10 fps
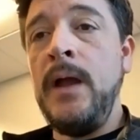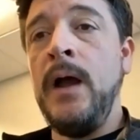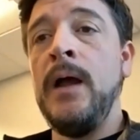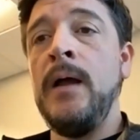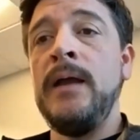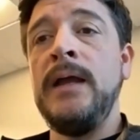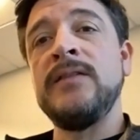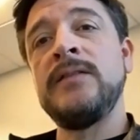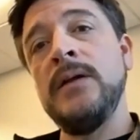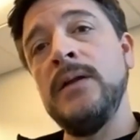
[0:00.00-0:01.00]

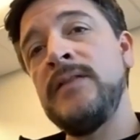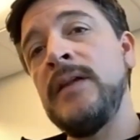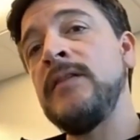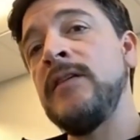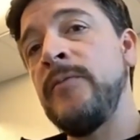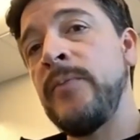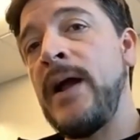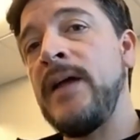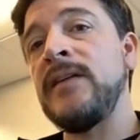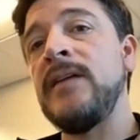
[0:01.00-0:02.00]
It's still a sensitive
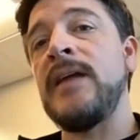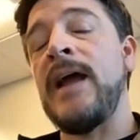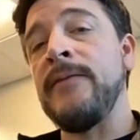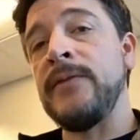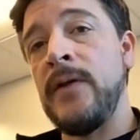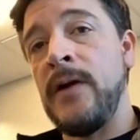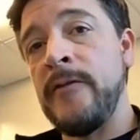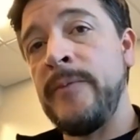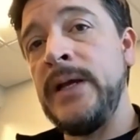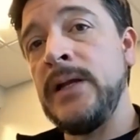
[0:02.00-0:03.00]
process after the
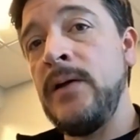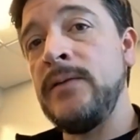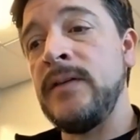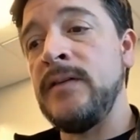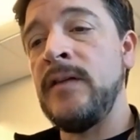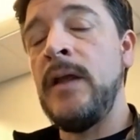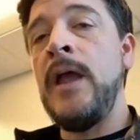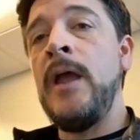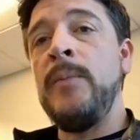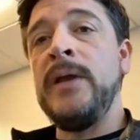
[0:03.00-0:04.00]
RFP closes,
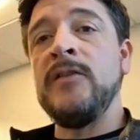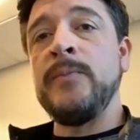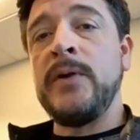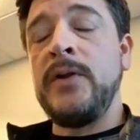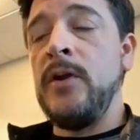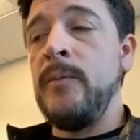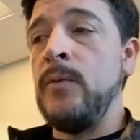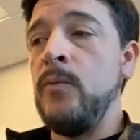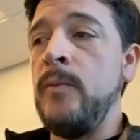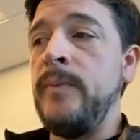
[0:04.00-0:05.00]
because
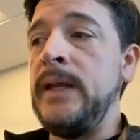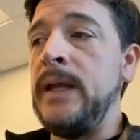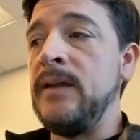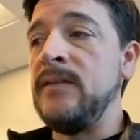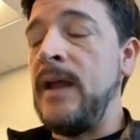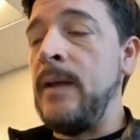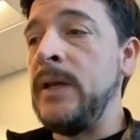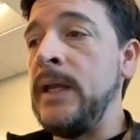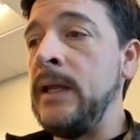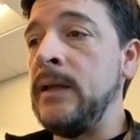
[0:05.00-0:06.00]
procurement will be
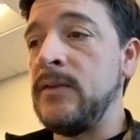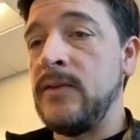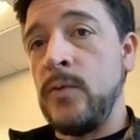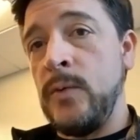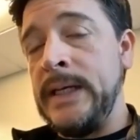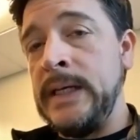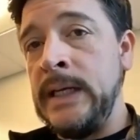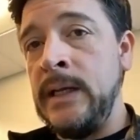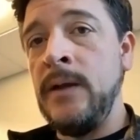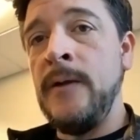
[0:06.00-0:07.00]
examining,
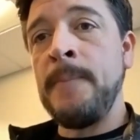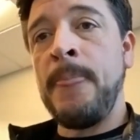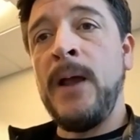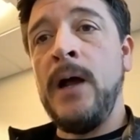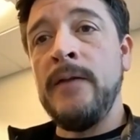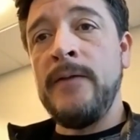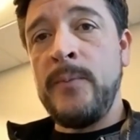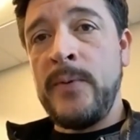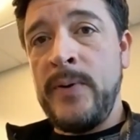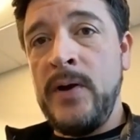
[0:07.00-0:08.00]
screening all of the
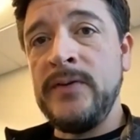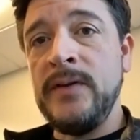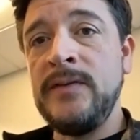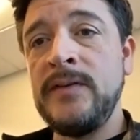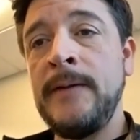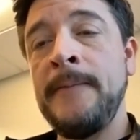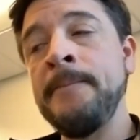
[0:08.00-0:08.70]
proposals,